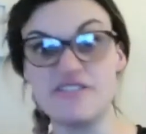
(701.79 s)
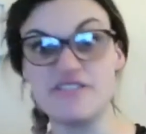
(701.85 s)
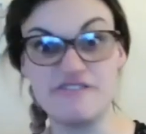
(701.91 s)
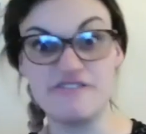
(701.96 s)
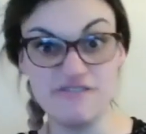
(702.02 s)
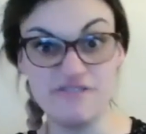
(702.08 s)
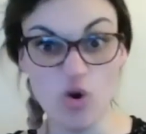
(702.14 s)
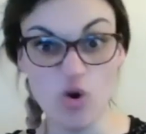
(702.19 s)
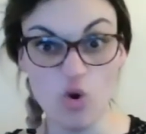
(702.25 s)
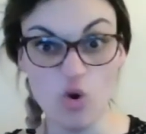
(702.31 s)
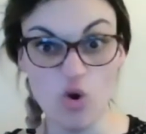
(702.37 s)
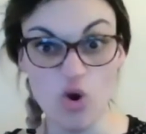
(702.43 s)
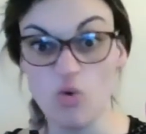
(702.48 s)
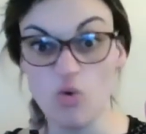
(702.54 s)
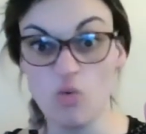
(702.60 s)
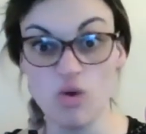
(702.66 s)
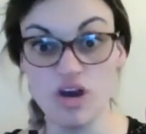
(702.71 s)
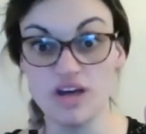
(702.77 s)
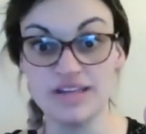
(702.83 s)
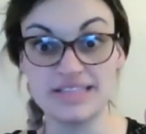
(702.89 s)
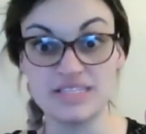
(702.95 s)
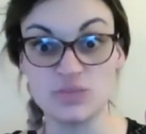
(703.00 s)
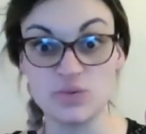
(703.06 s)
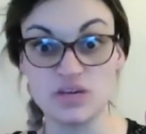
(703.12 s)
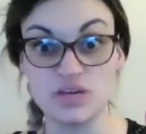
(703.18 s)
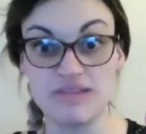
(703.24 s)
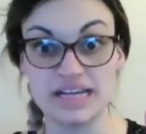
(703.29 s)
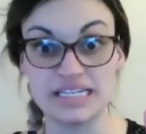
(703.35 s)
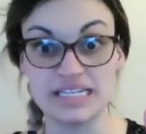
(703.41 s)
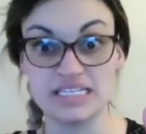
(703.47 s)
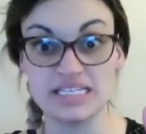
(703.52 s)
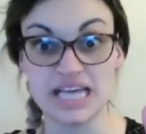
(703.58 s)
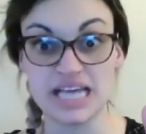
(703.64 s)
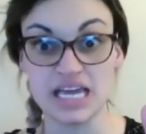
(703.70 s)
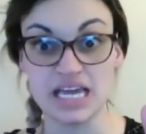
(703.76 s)
four words we read
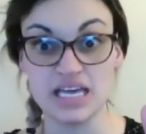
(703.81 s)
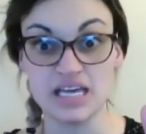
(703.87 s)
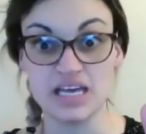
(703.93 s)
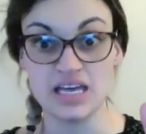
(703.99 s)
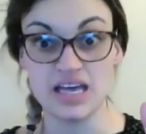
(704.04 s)
today.